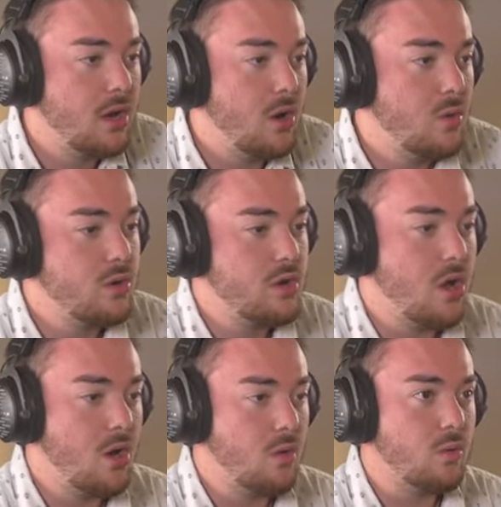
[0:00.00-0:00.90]
Oh,
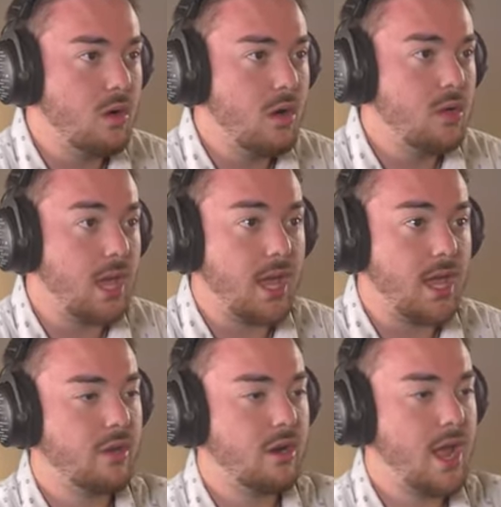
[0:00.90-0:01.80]
no.
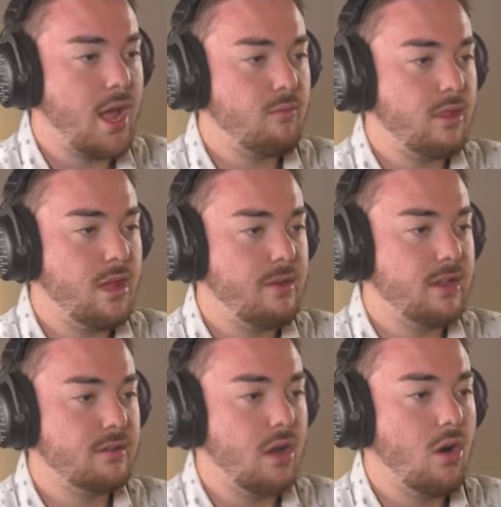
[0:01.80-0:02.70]
Okay. All right. Well, I'm
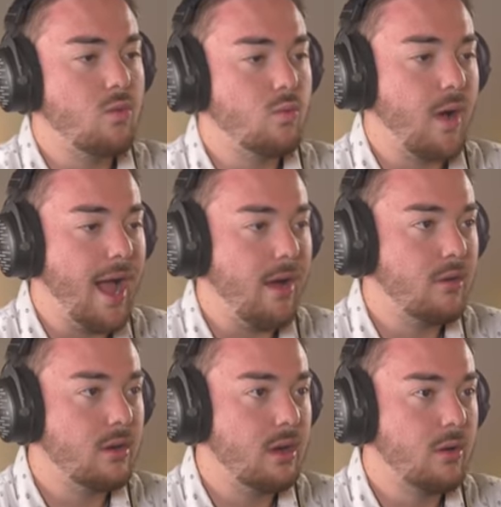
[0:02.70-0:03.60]
going to... Oh,
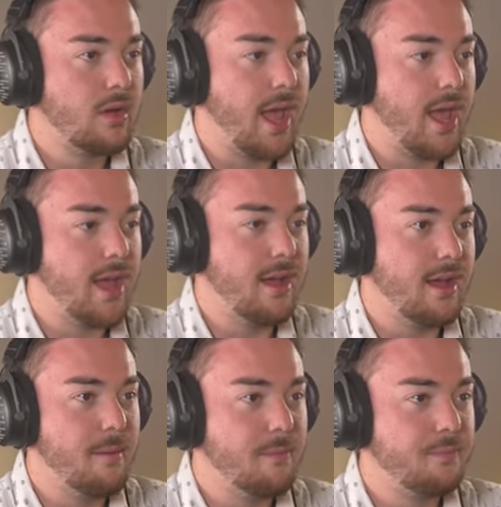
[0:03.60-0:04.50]
wow. Okay.
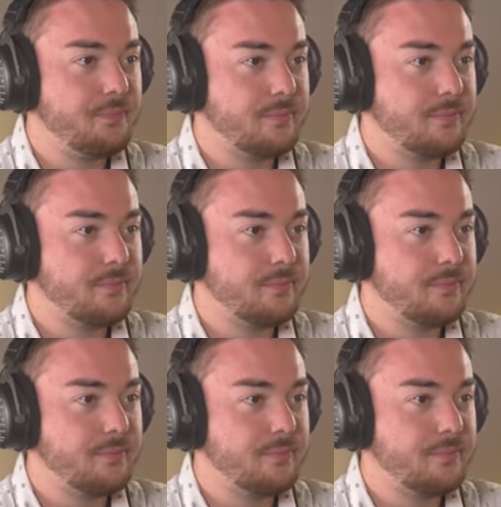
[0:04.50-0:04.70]
Um,